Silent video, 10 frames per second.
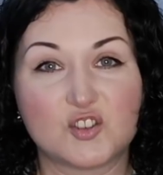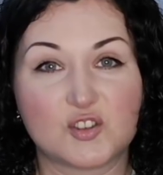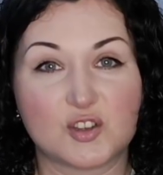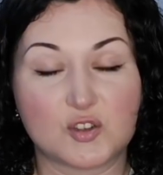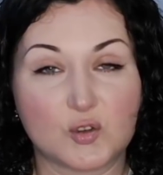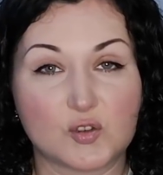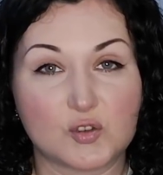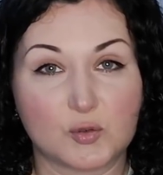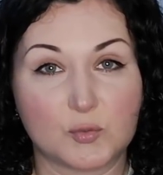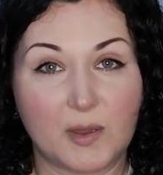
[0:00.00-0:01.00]
does not
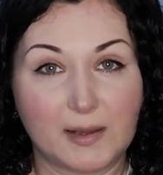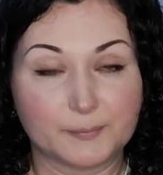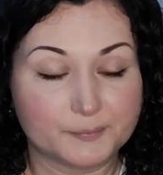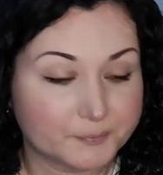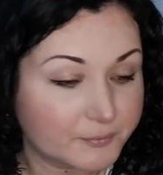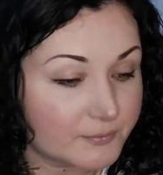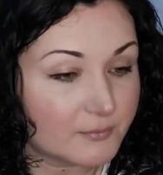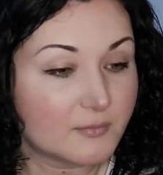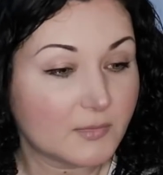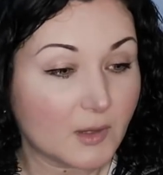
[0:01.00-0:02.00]
suit me,
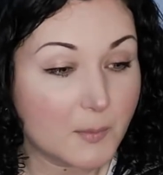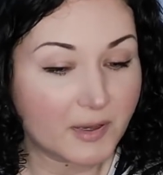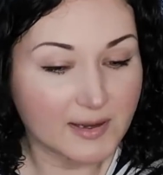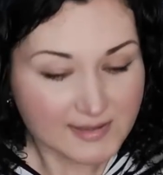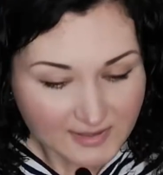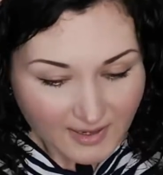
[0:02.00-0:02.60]
because